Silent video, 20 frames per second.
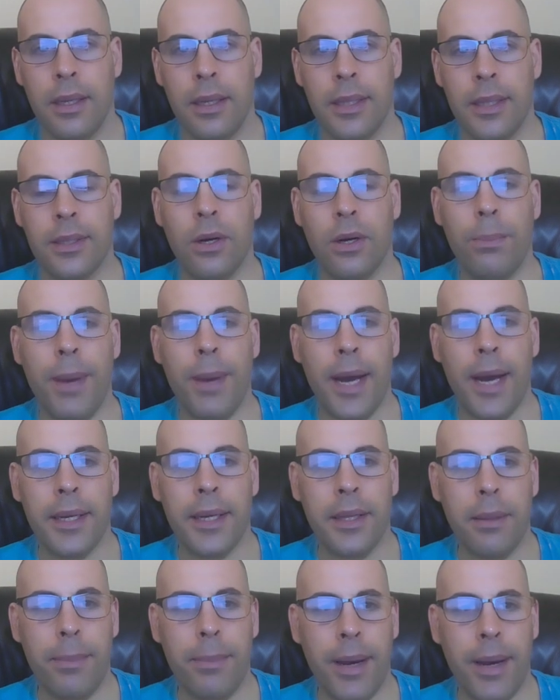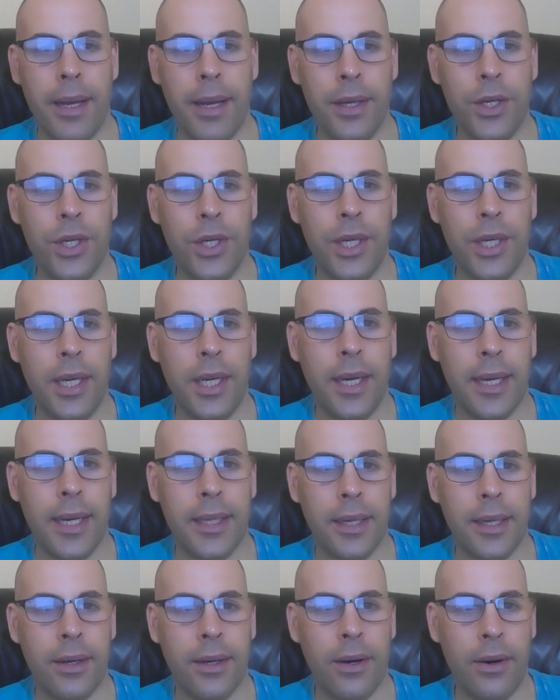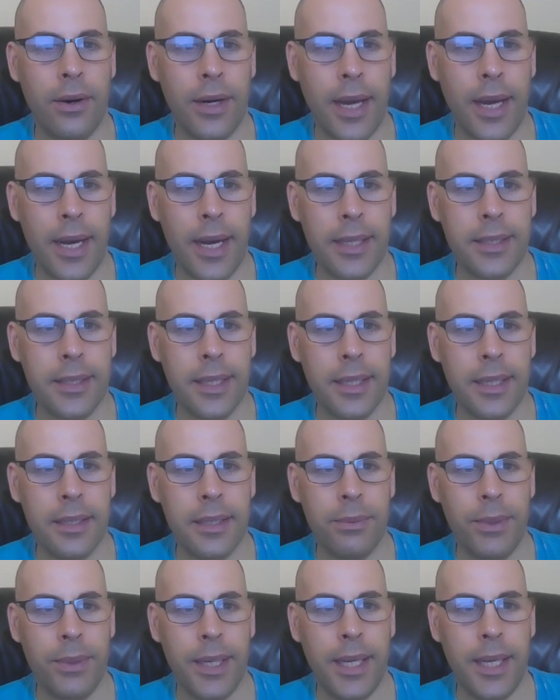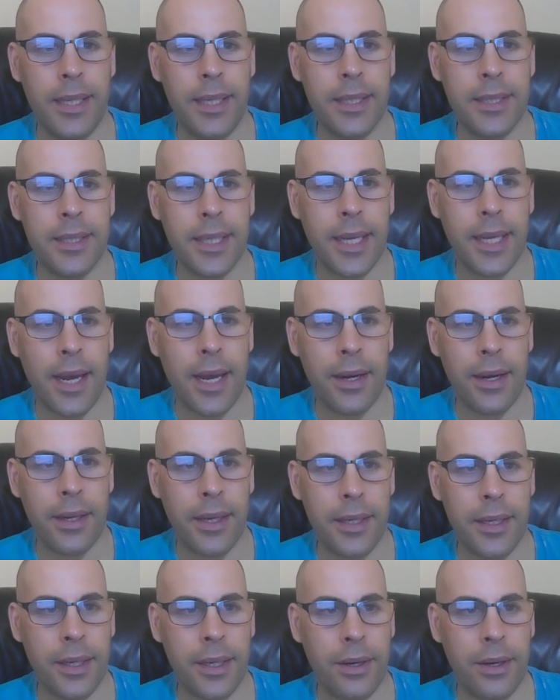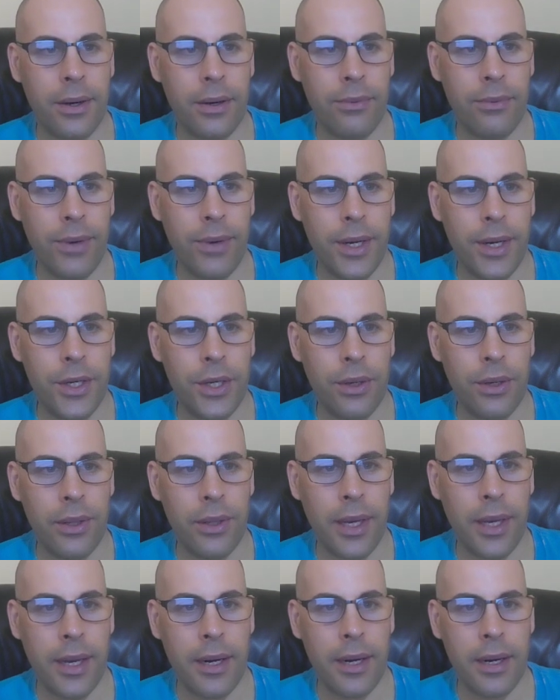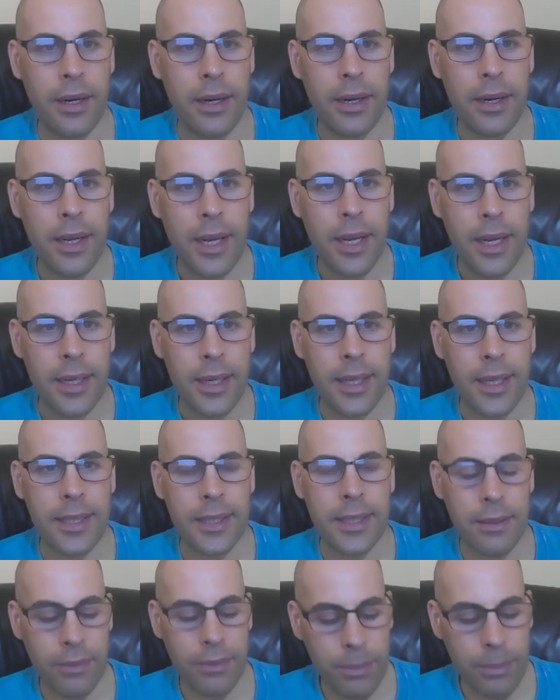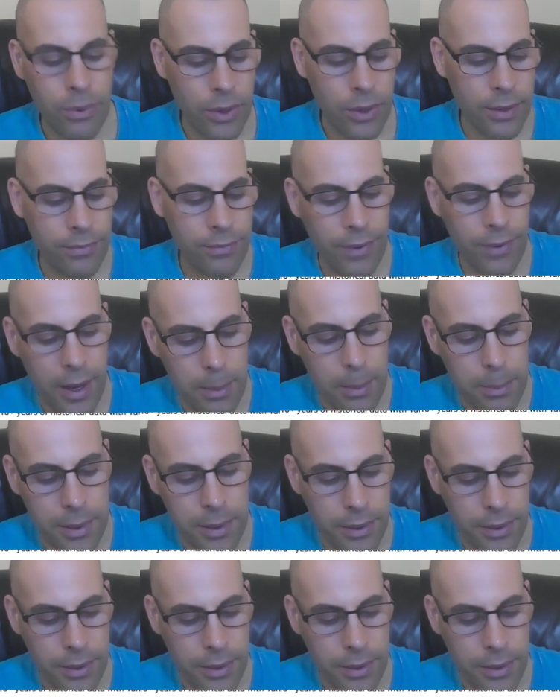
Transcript: Let's go back to the balance sheet, get the current assets. We need this to calculate the current ratio later. That's 7.5